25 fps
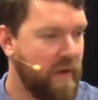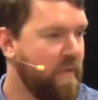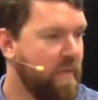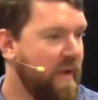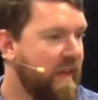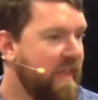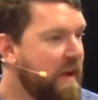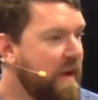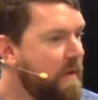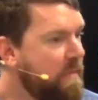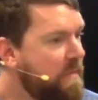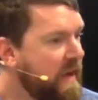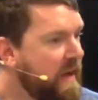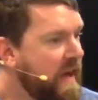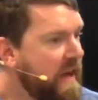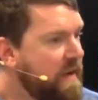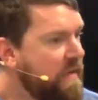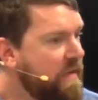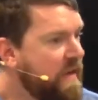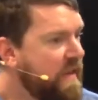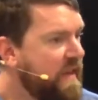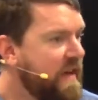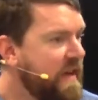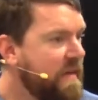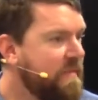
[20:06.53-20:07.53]
where they'll be
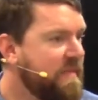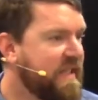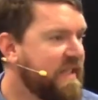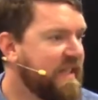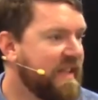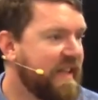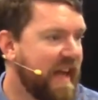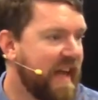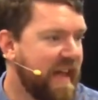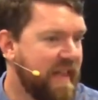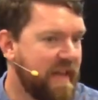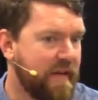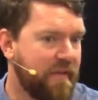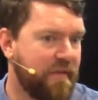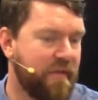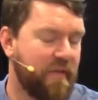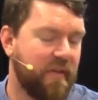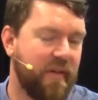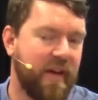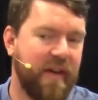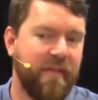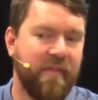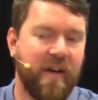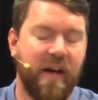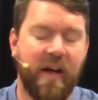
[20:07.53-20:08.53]
with him together
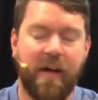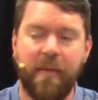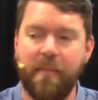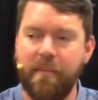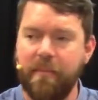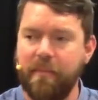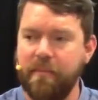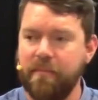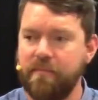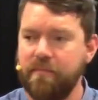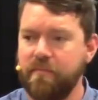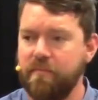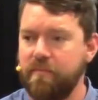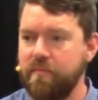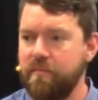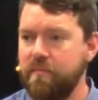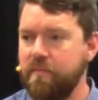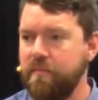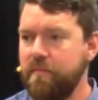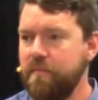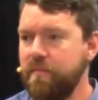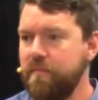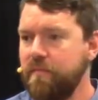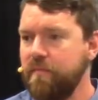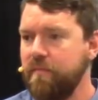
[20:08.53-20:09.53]
forever.
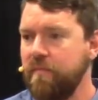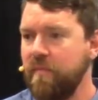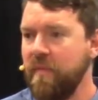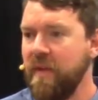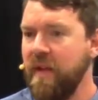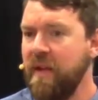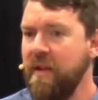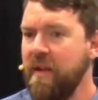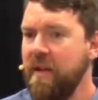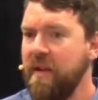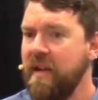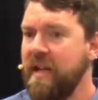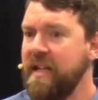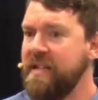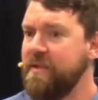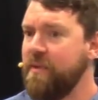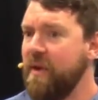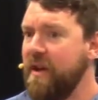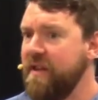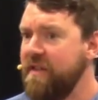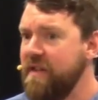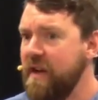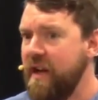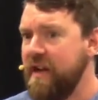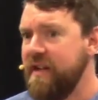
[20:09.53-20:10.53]
It's
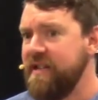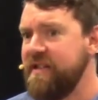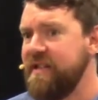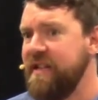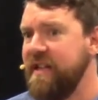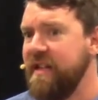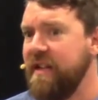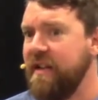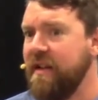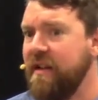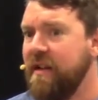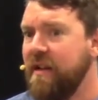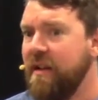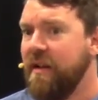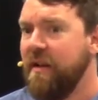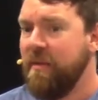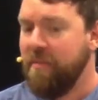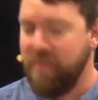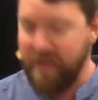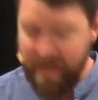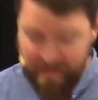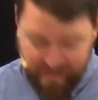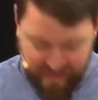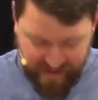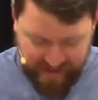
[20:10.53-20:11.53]
worth noticing
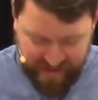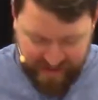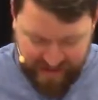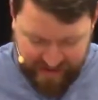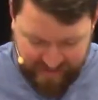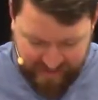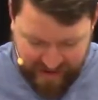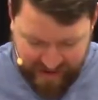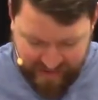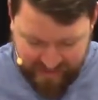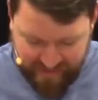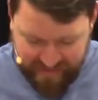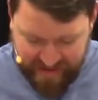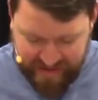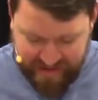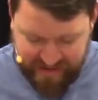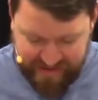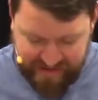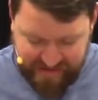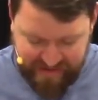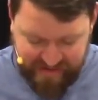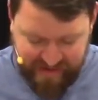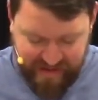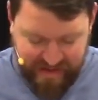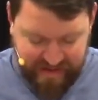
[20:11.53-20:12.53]
briefly here that
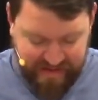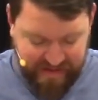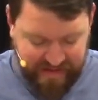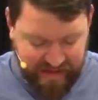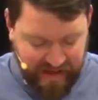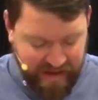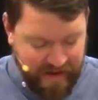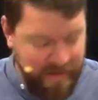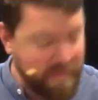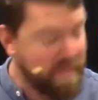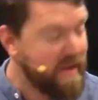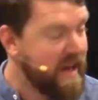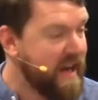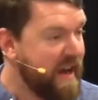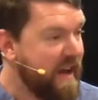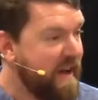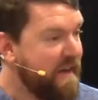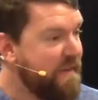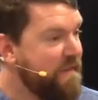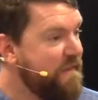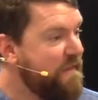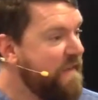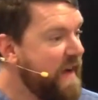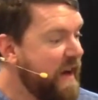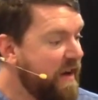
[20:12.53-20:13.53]
this is going to be a
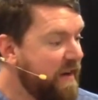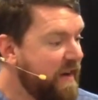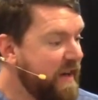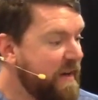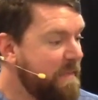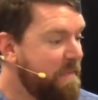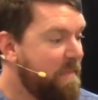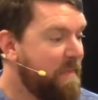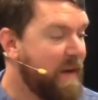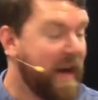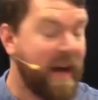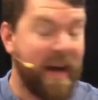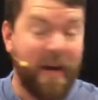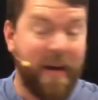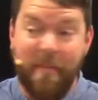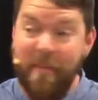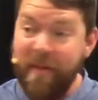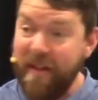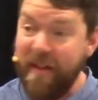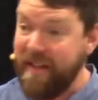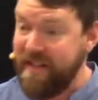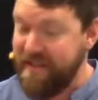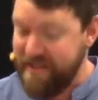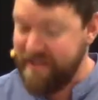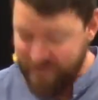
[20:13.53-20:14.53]
very
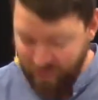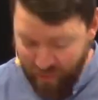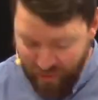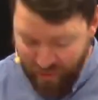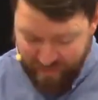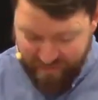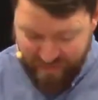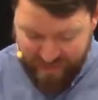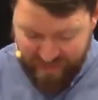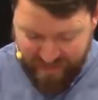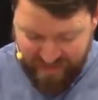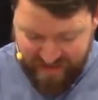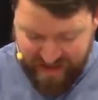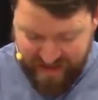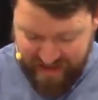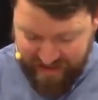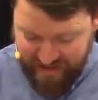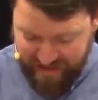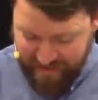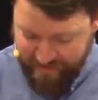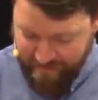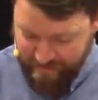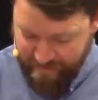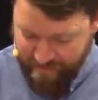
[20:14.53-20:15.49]
public sort of a thing.